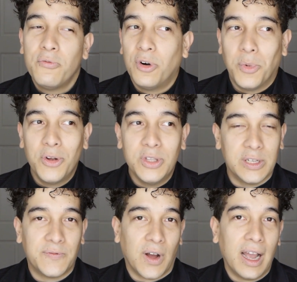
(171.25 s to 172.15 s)

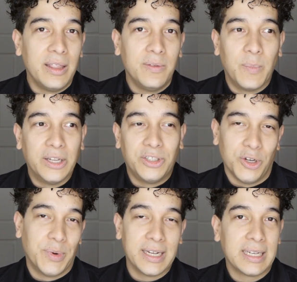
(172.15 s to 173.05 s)
Ramones are fine, my
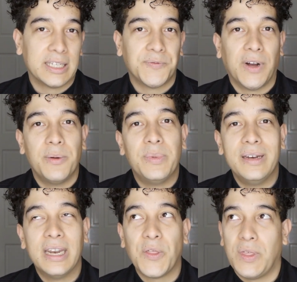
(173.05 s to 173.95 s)
Geo baskets are fine,
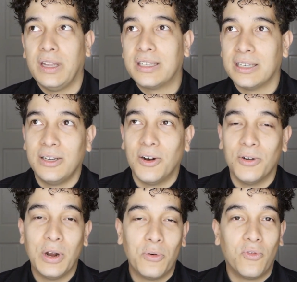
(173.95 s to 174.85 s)
but nothing to, you know,